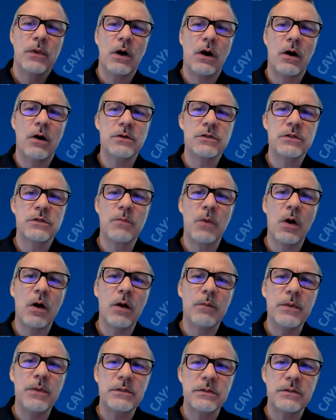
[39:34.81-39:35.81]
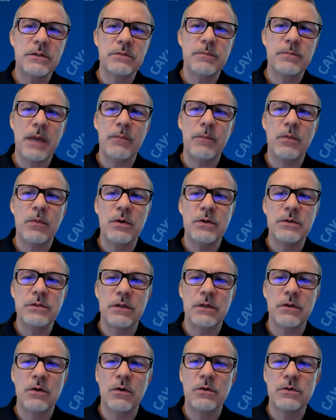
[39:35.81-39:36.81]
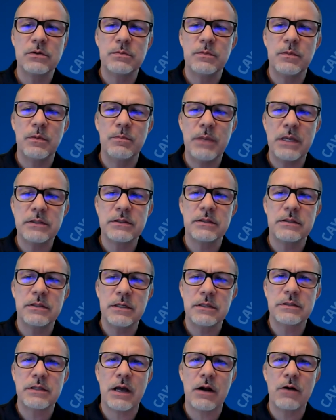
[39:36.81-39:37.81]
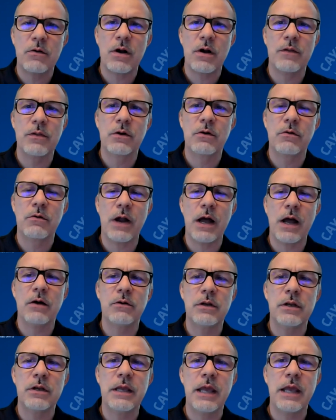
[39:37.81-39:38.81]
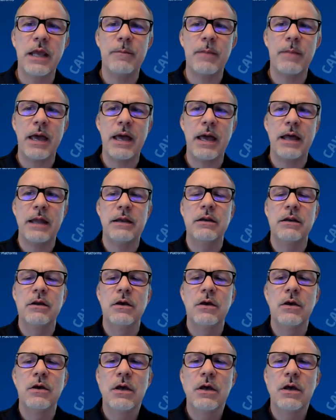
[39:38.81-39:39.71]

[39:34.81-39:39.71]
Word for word: our small business members and those businesses that are on the ground in Cayman